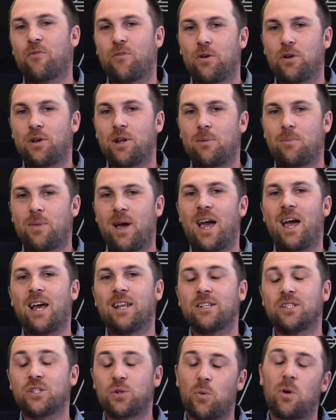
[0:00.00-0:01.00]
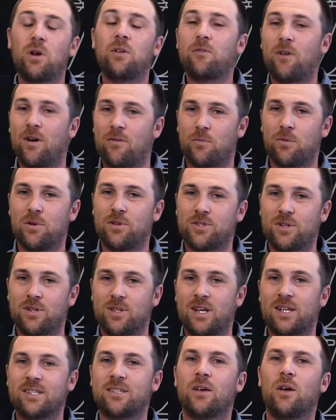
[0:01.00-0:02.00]
phone number, and in twenty-five words or
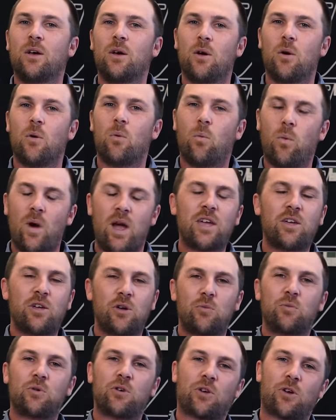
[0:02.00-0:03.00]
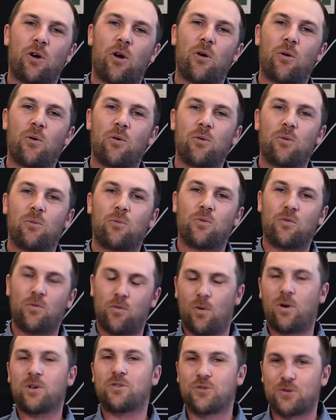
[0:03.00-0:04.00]
less, where you would go with
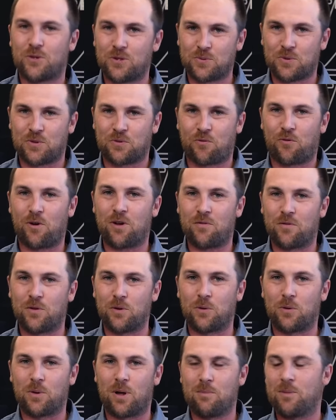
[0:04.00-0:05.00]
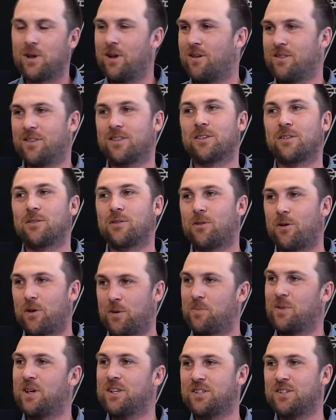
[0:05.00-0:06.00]
four hundred dollars worth of free fuel. I mean, there's a lot
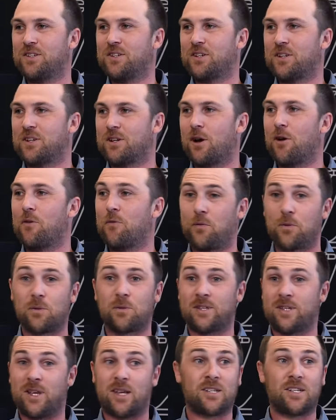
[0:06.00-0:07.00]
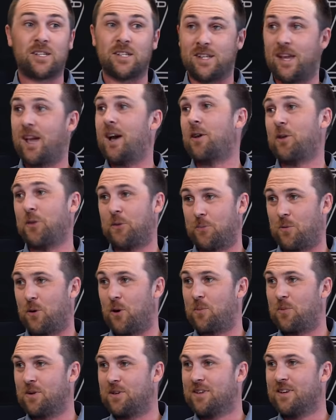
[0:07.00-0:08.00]
of places you can go. Fuel is actually down at the
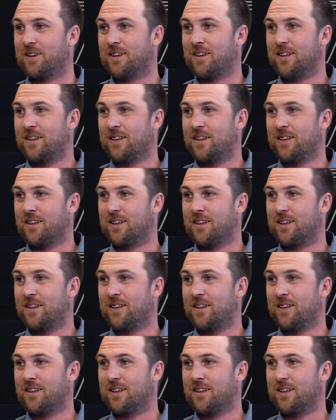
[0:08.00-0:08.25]
moment. Yeah,